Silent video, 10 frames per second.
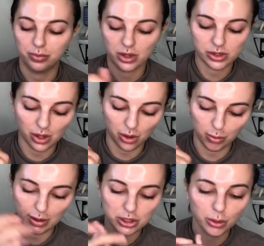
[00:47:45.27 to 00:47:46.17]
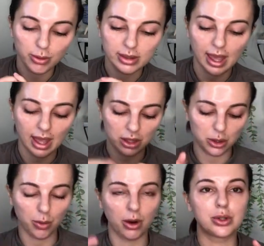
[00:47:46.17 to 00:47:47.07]
So by doing that,
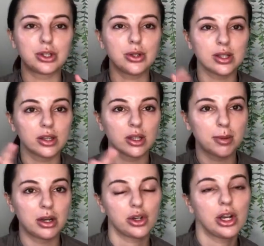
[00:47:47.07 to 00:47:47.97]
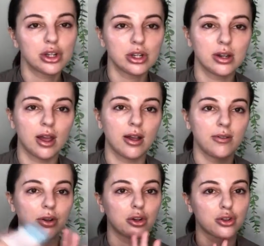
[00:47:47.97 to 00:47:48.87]
you are reducing the penetration of
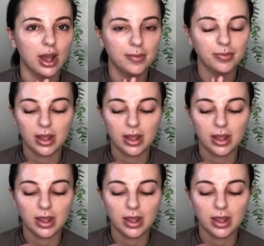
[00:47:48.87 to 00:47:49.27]
your tret